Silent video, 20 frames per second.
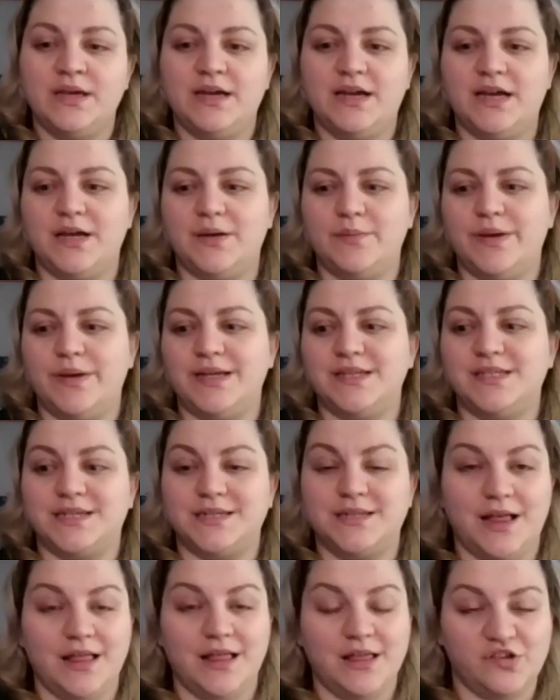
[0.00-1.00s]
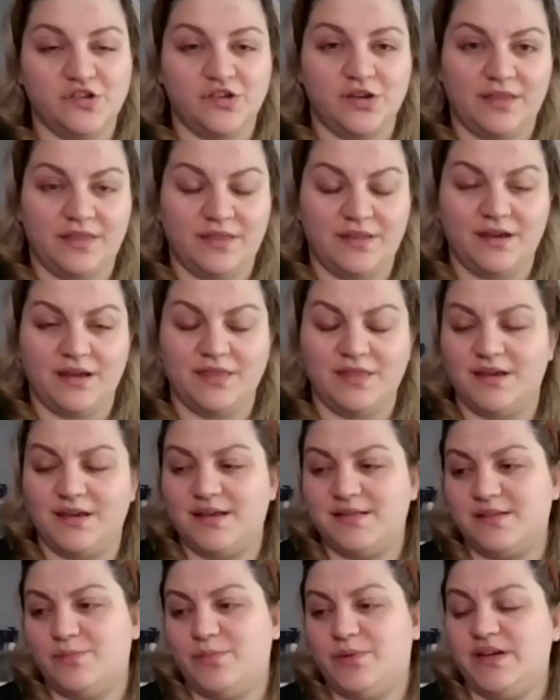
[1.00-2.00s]
And technology, I think,
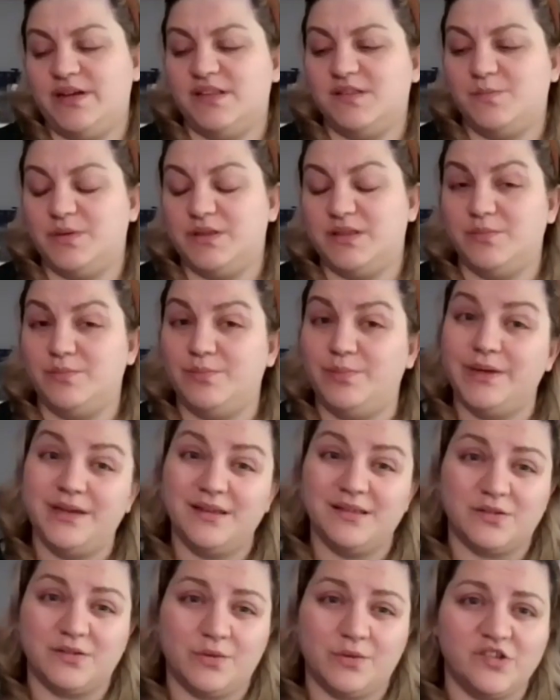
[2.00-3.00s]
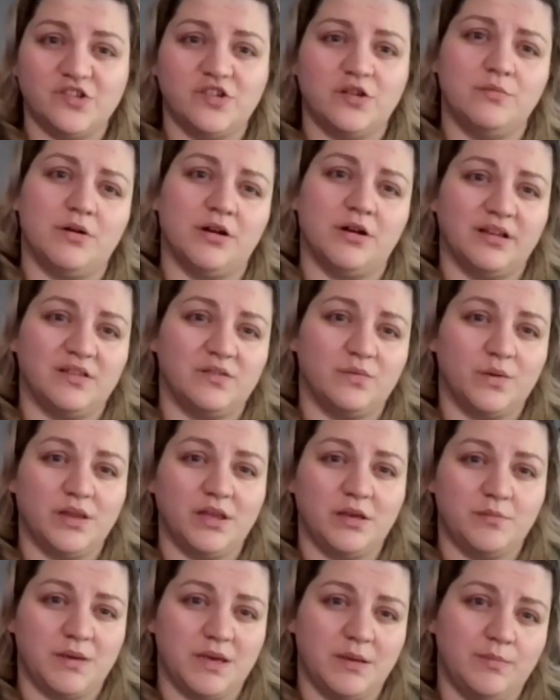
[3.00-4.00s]
has a place, but the biggest question mark is
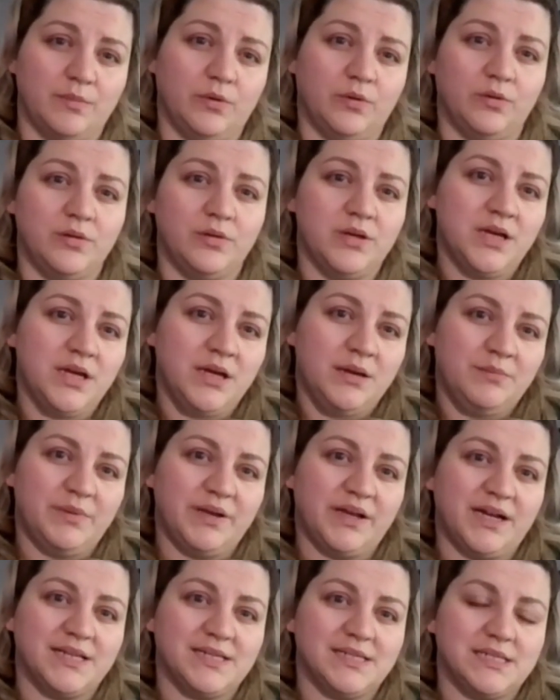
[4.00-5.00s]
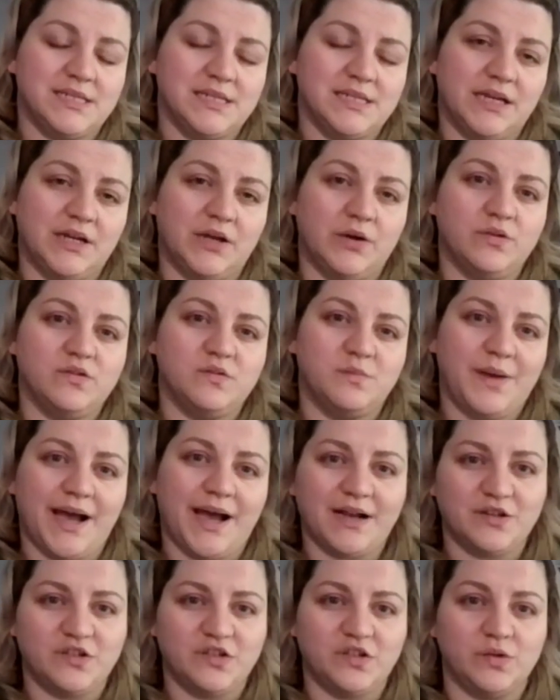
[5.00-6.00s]
really people, because it goes
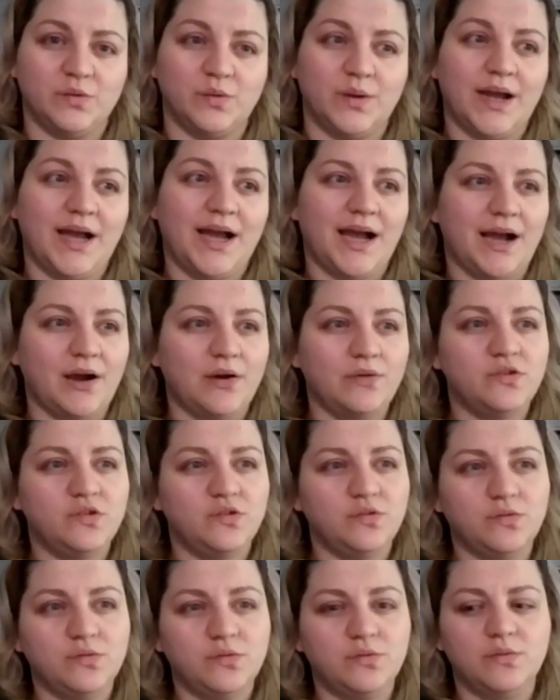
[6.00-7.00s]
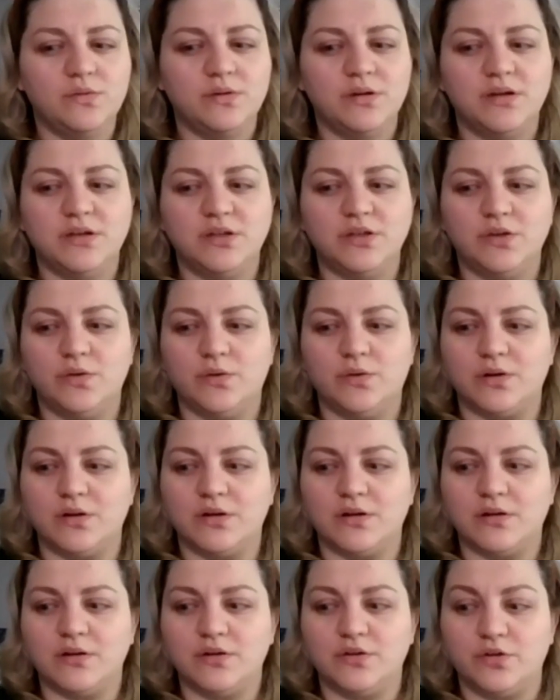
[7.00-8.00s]
back to how do
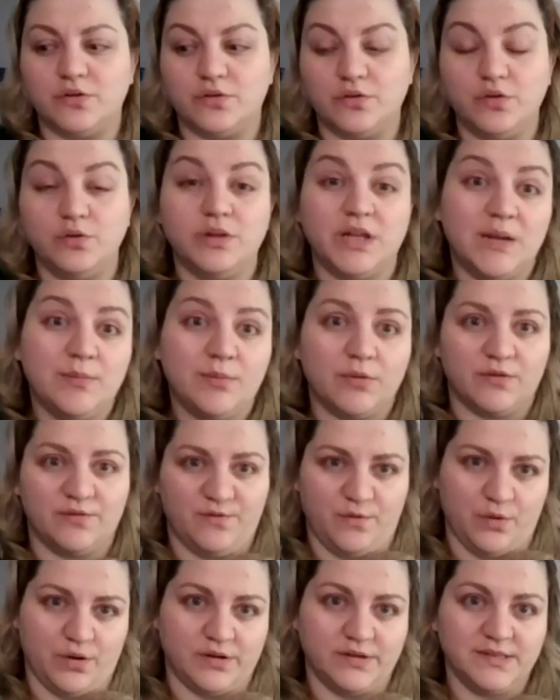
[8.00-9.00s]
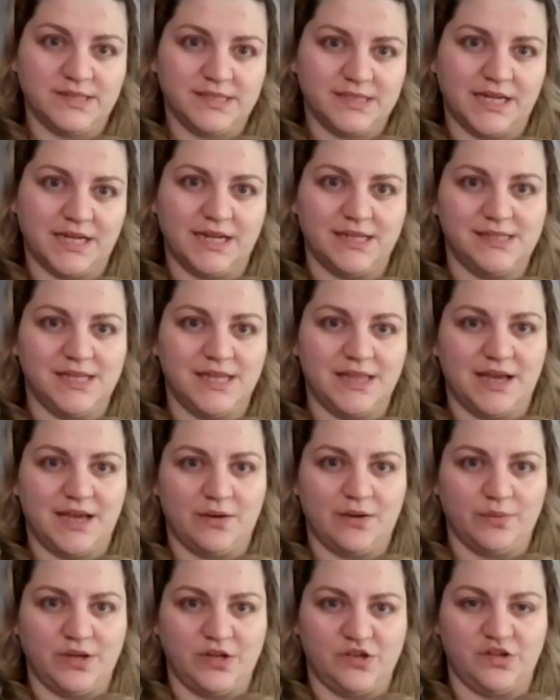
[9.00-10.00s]
your new labor force that is in
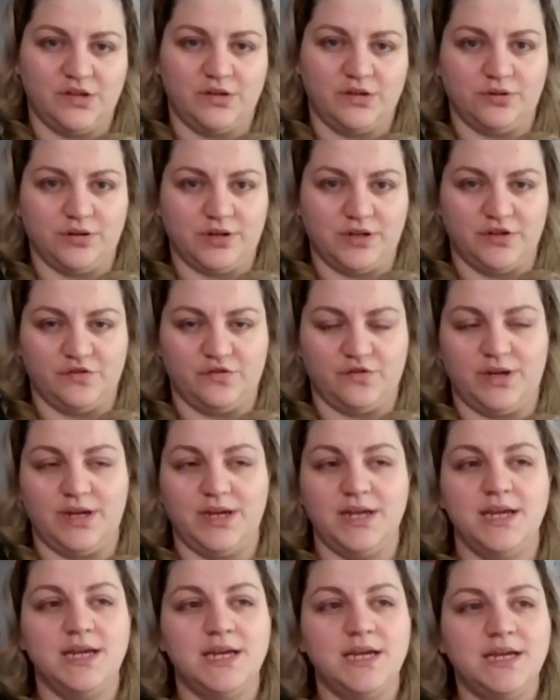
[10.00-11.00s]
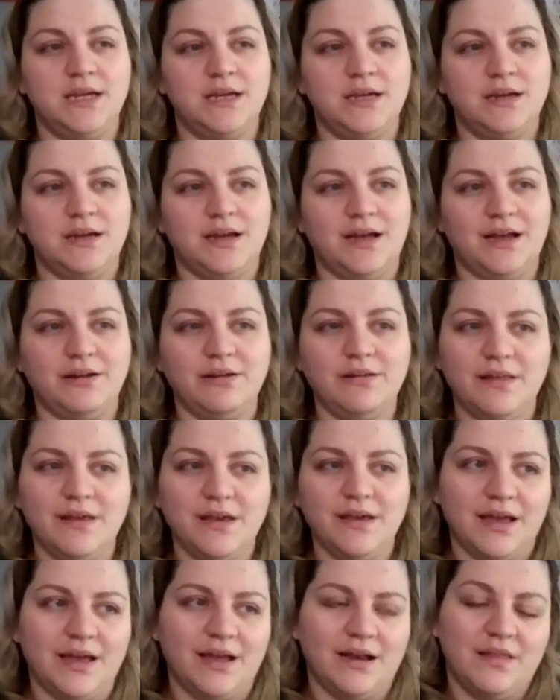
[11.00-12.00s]
that region or country, how do
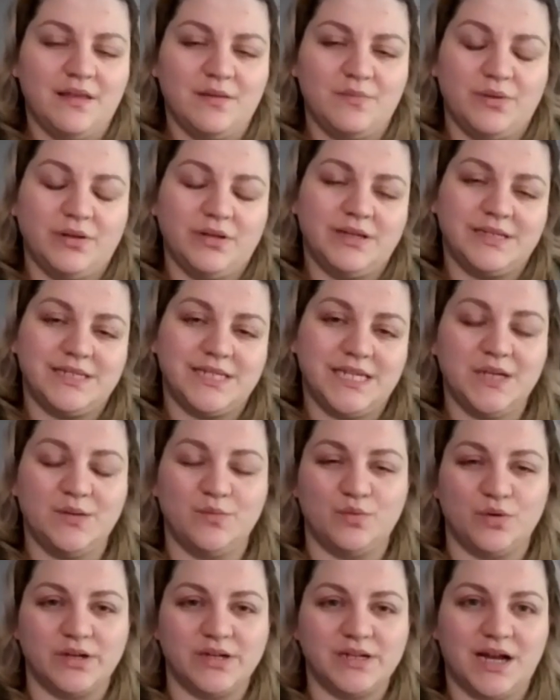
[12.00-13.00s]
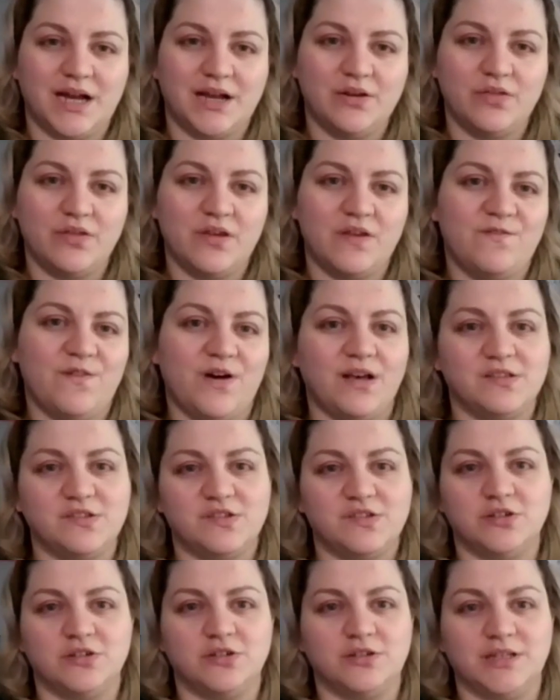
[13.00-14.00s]
they build a team? How do they
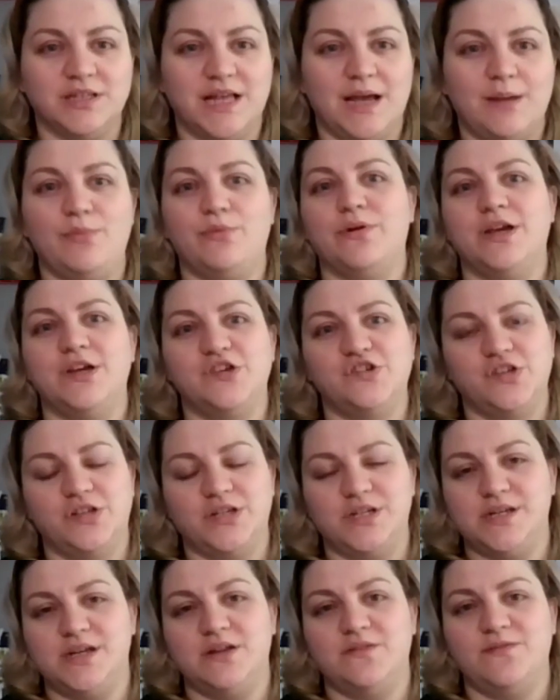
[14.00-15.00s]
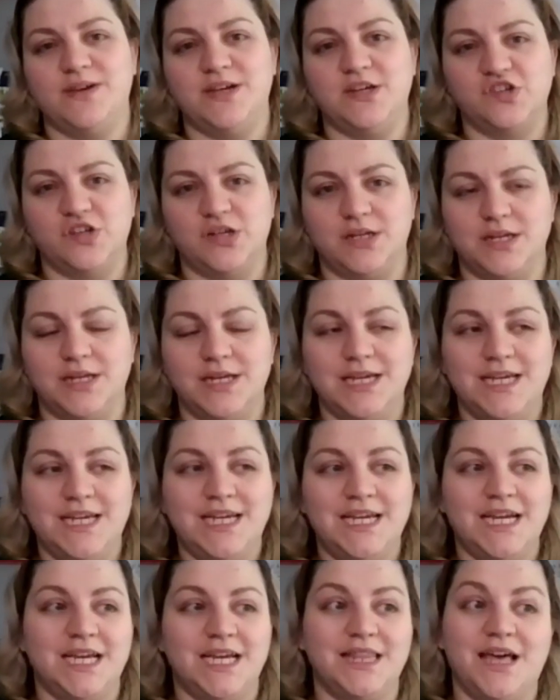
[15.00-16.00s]
foster collaboration and innovation?
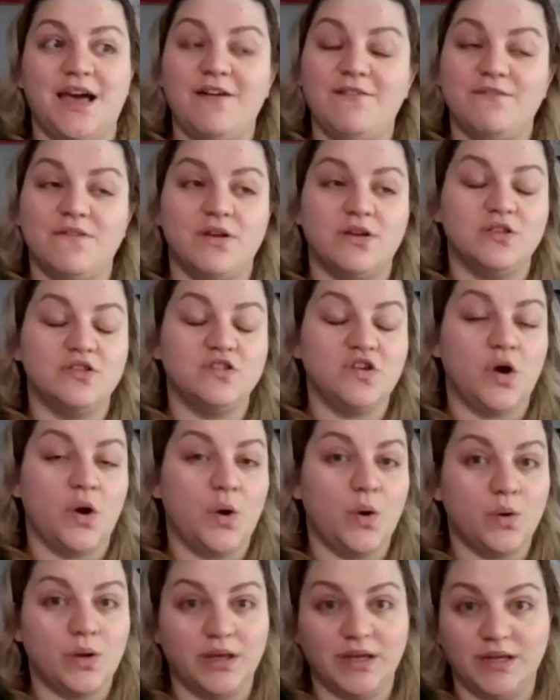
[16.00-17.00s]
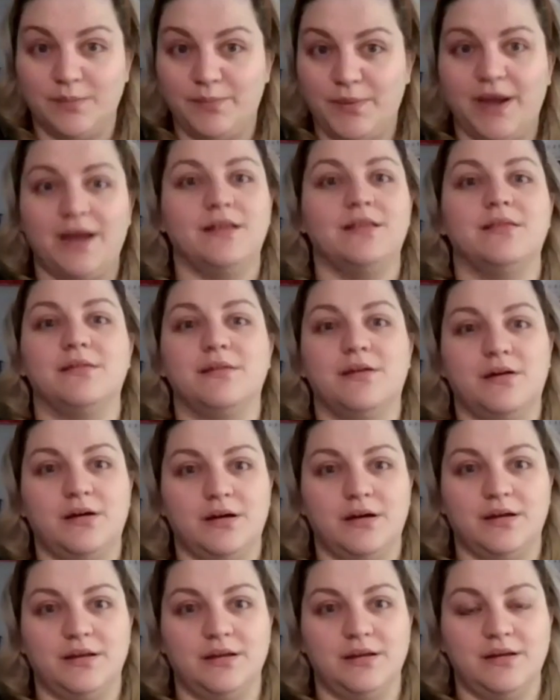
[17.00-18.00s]
And that totally depends
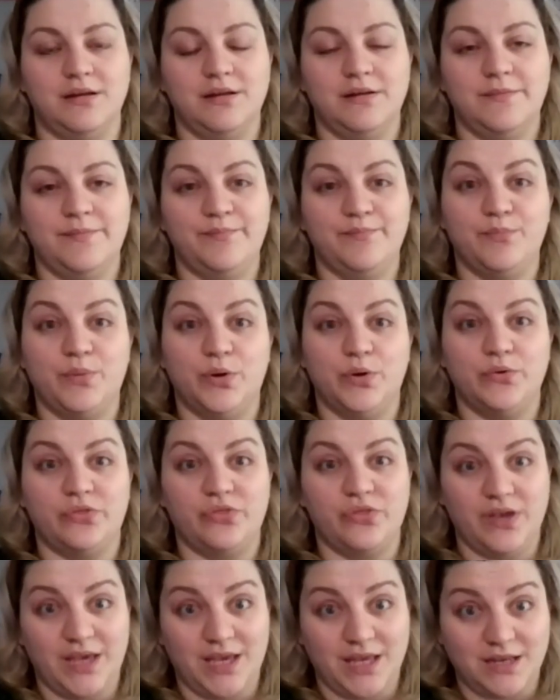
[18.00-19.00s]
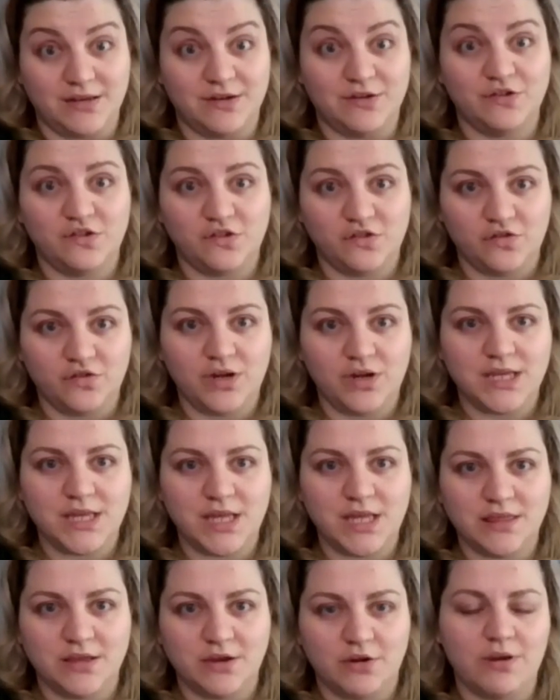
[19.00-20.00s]
on both the industry
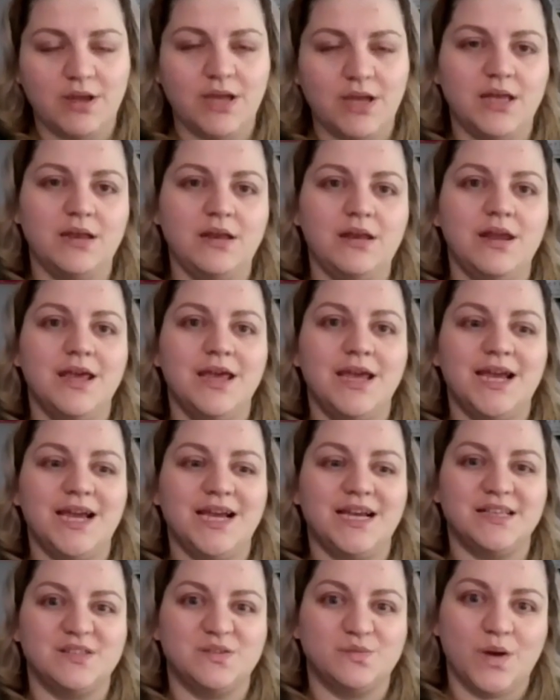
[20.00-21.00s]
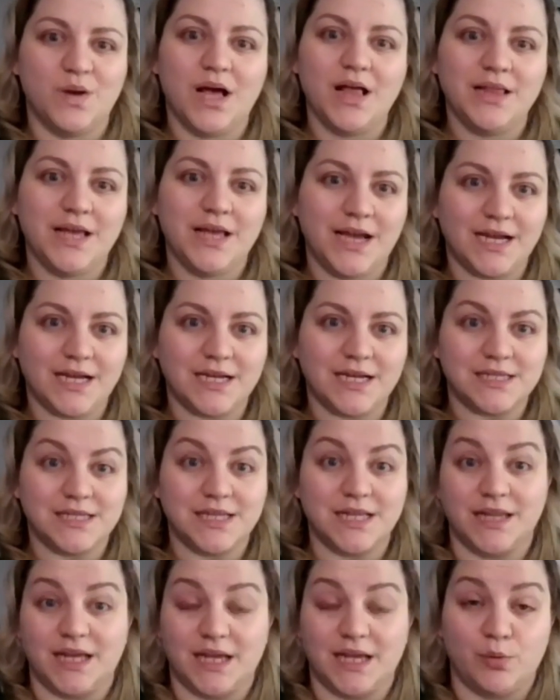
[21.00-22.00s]
that they're in as well as
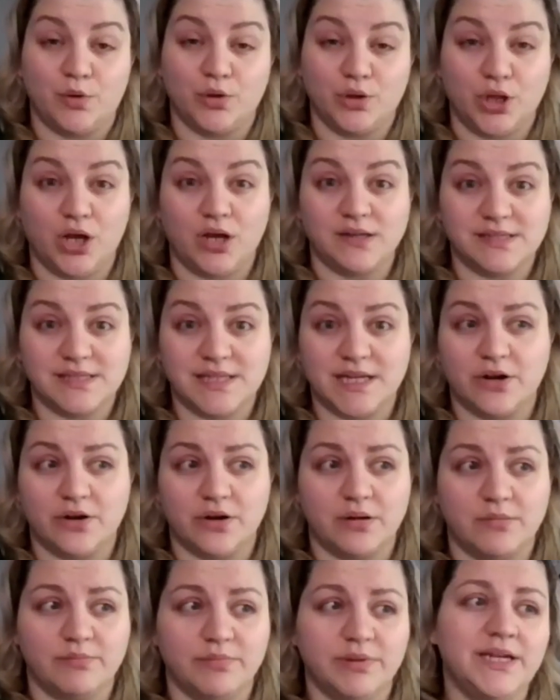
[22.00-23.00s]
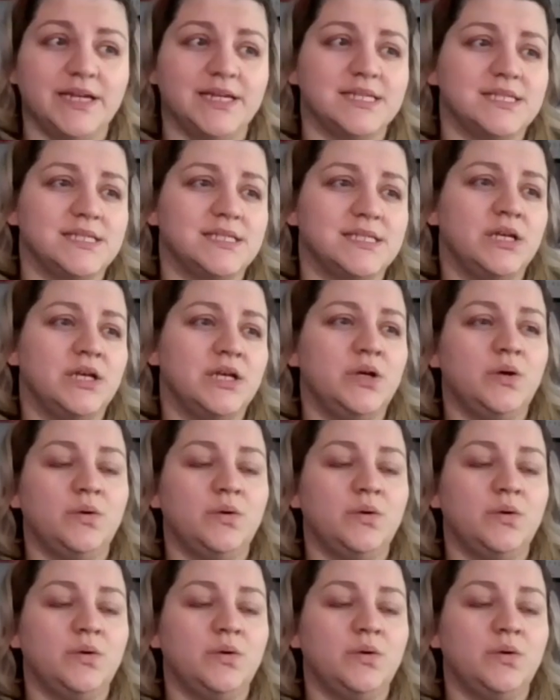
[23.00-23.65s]
the labor laws that are in place.